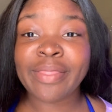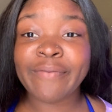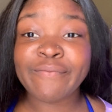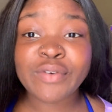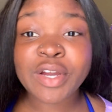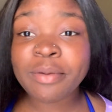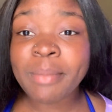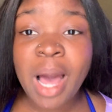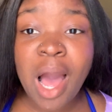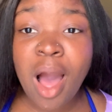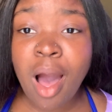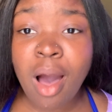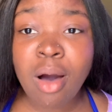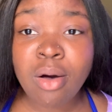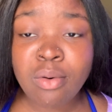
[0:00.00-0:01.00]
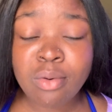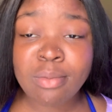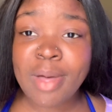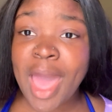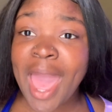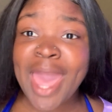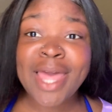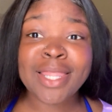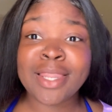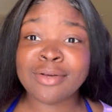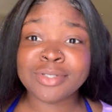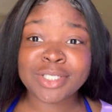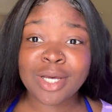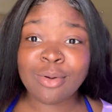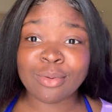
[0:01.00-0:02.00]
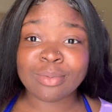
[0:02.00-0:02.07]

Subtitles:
Freedom Hall ain't no joke.